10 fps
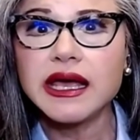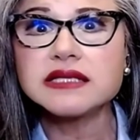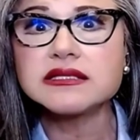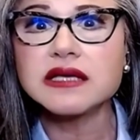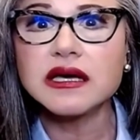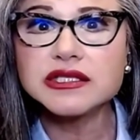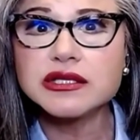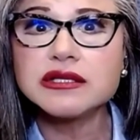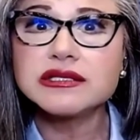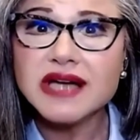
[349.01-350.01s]
it's a
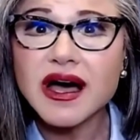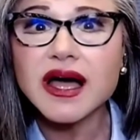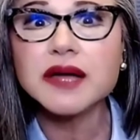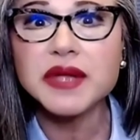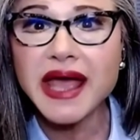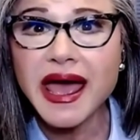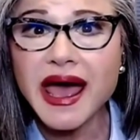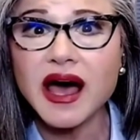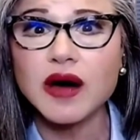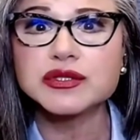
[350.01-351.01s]
time
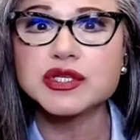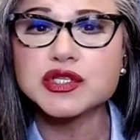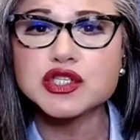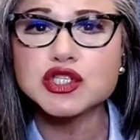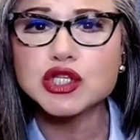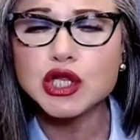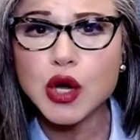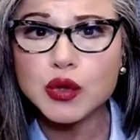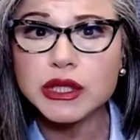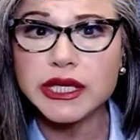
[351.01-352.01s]
now to
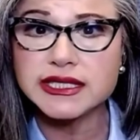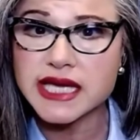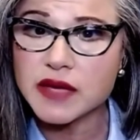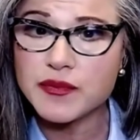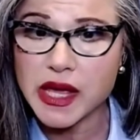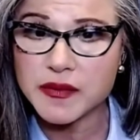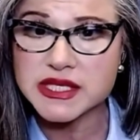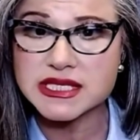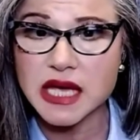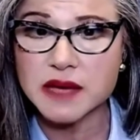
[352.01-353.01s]
slowly take
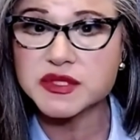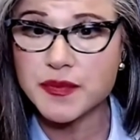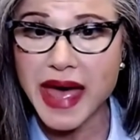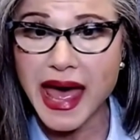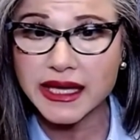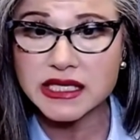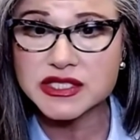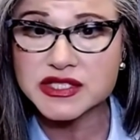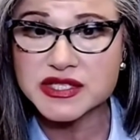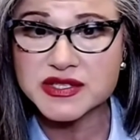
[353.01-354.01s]
baby steps back
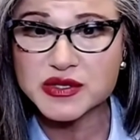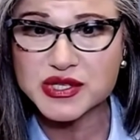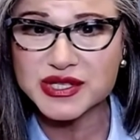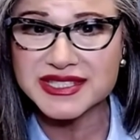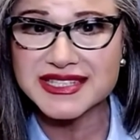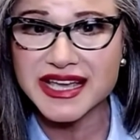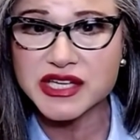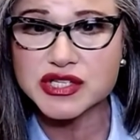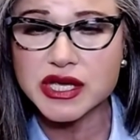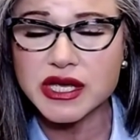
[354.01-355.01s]
into
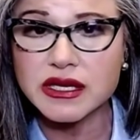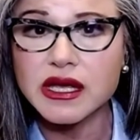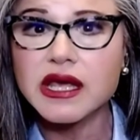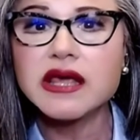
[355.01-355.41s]
socialization.